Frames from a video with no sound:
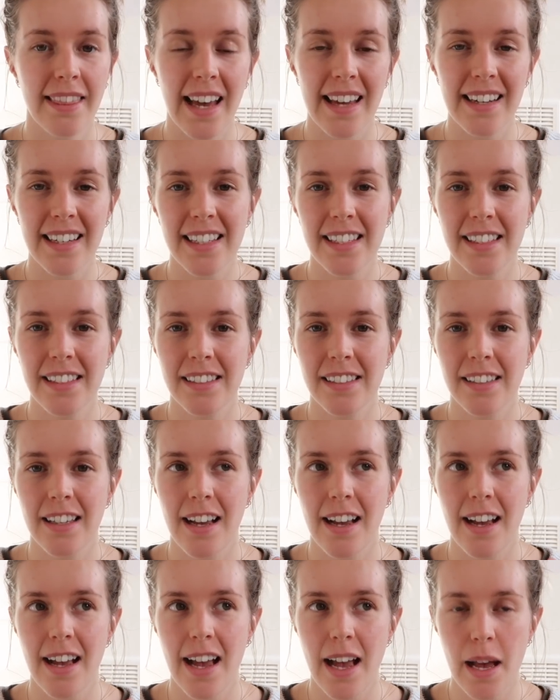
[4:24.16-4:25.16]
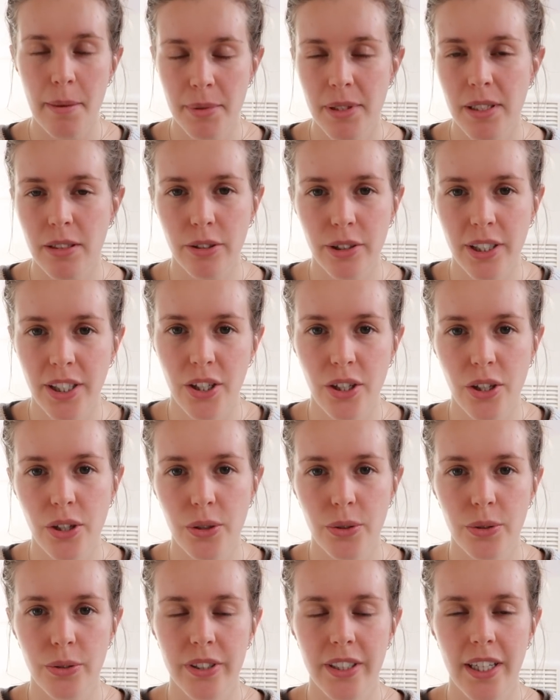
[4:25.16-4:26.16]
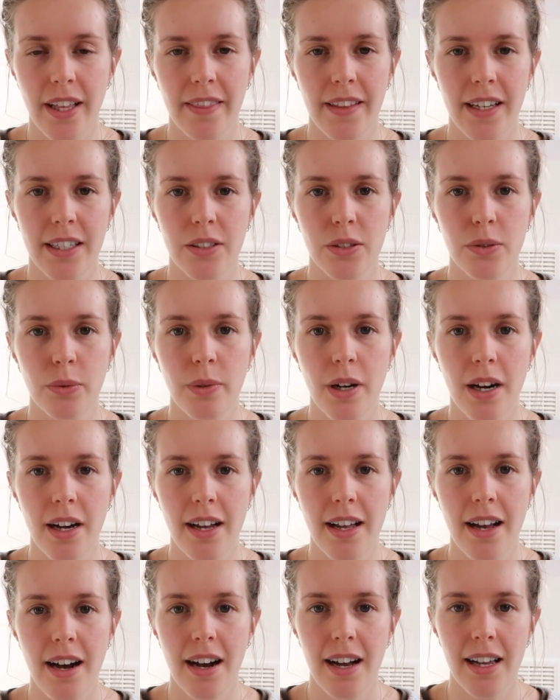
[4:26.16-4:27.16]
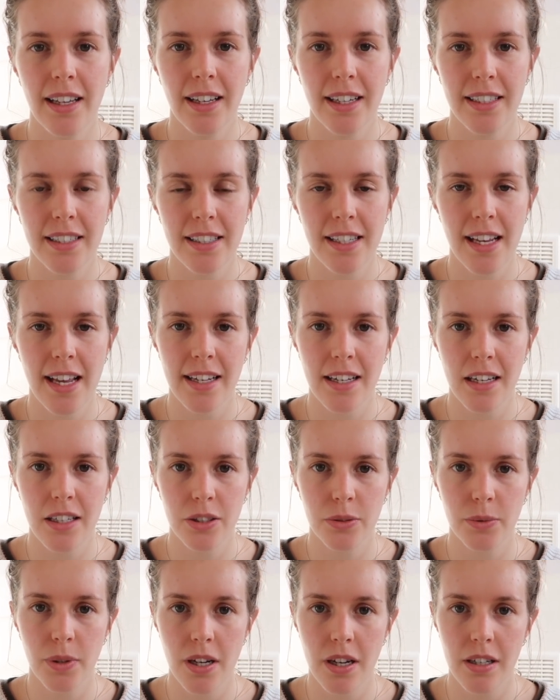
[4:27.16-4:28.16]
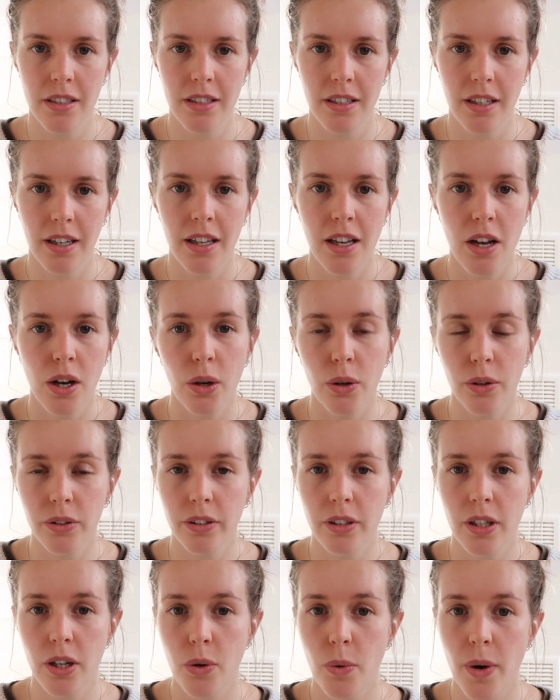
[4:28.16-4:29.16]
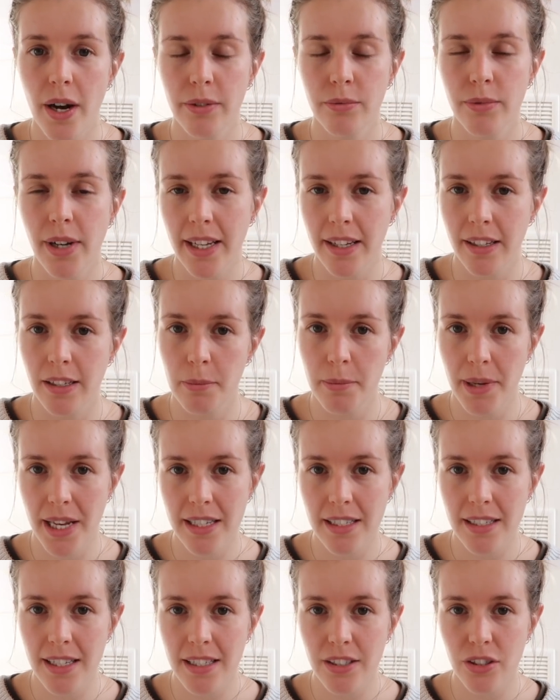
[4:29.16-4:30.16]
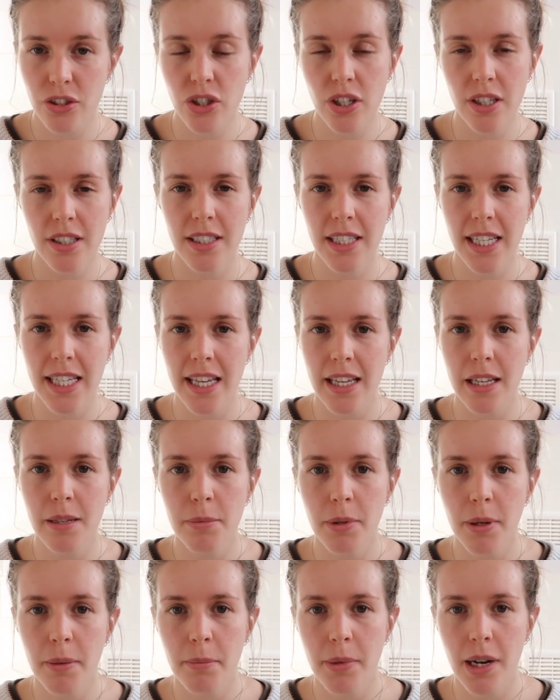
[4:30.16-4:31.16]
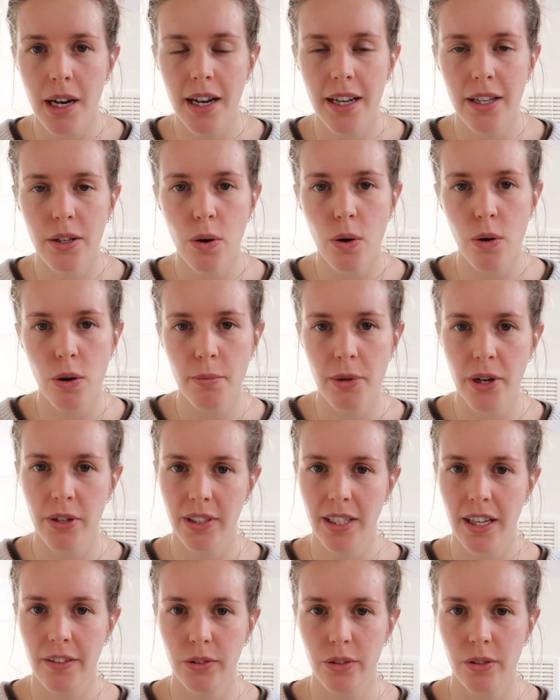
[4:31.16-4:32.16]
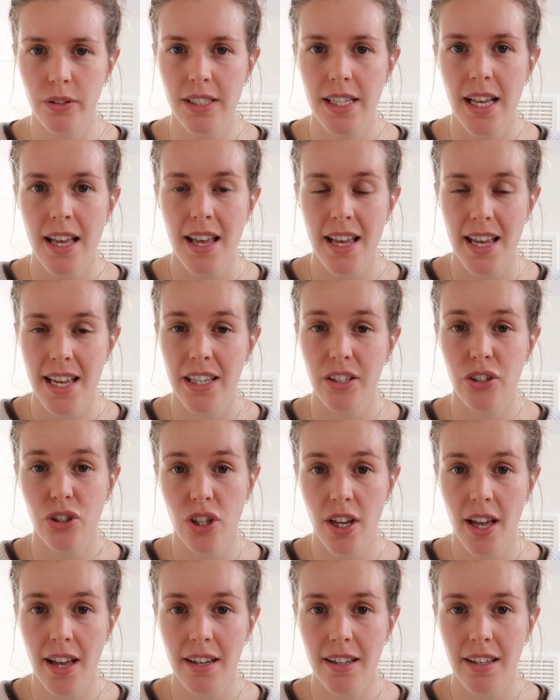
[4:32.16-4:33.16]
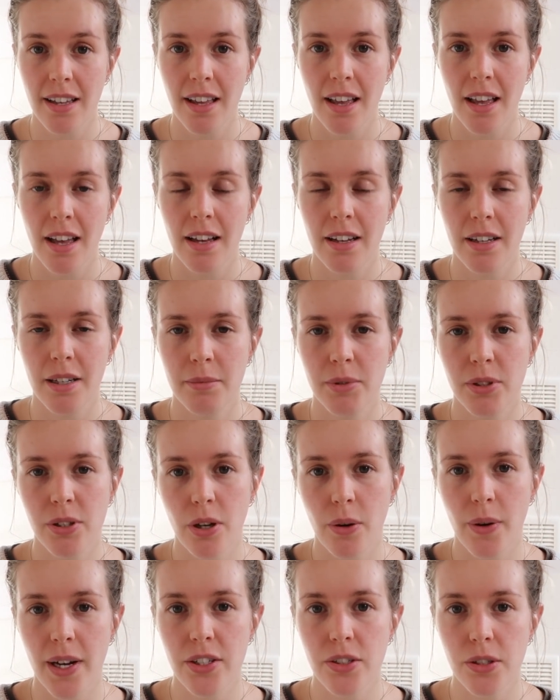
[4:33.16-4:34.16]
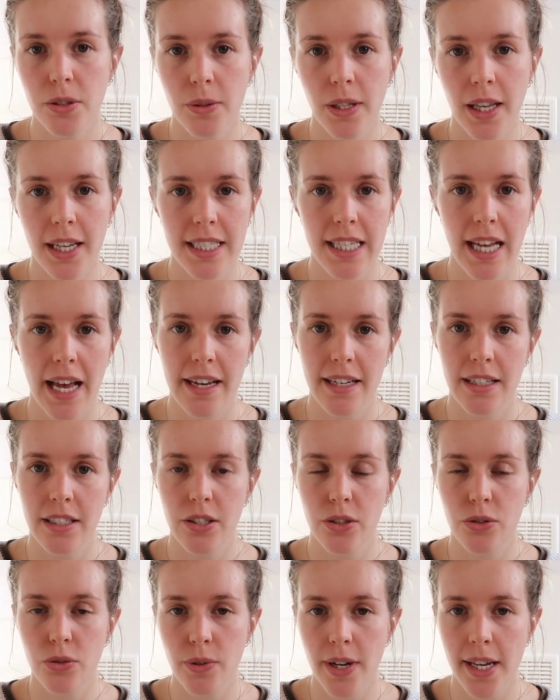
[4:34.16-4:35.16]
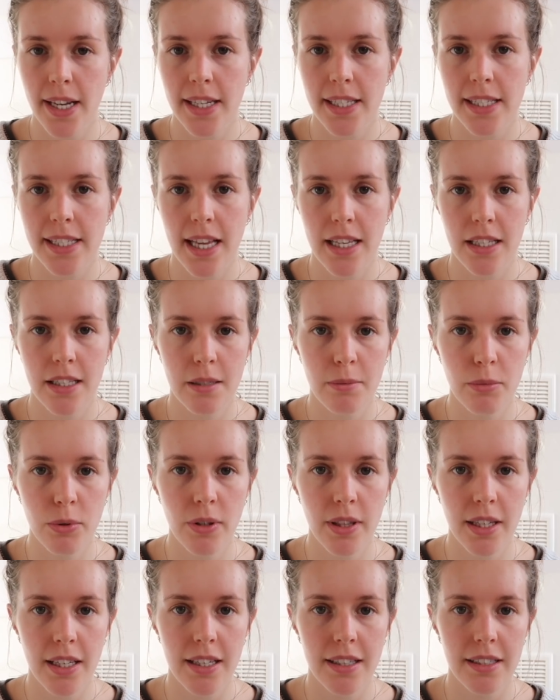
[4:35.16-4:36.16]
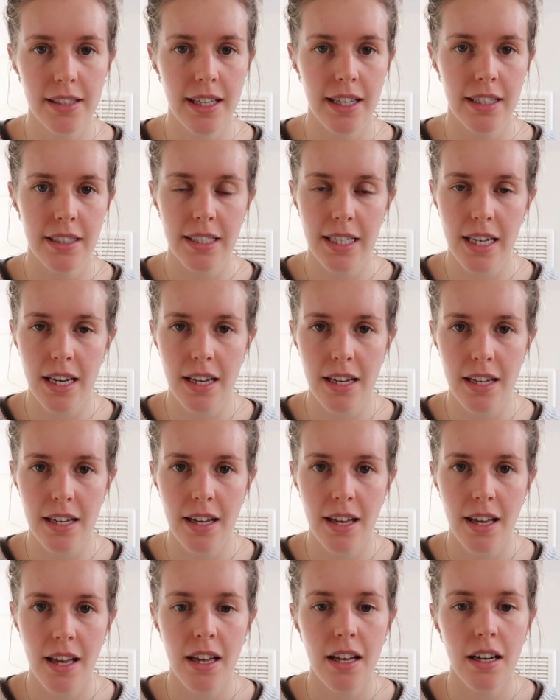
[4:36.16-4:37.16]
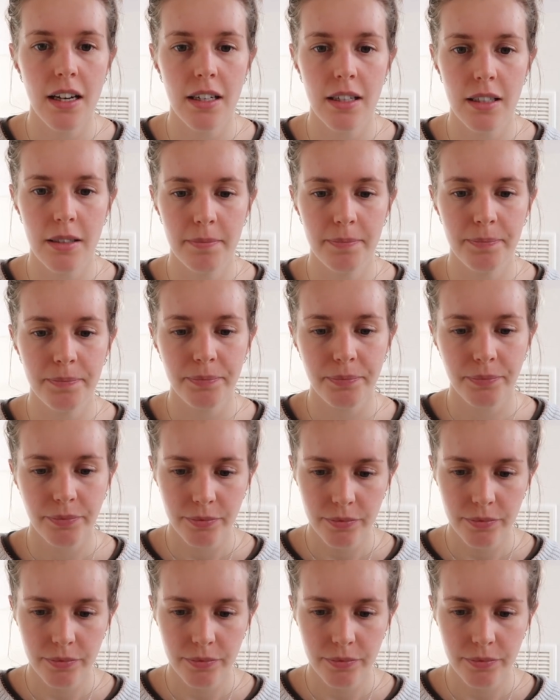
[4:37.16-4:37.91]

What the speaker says: That is absolutely huge, and that's why I like to take ashwagandha on a quite regular basis just to keep my hormone levels in check. So I do like to add it to drinks and smoothies and tea, and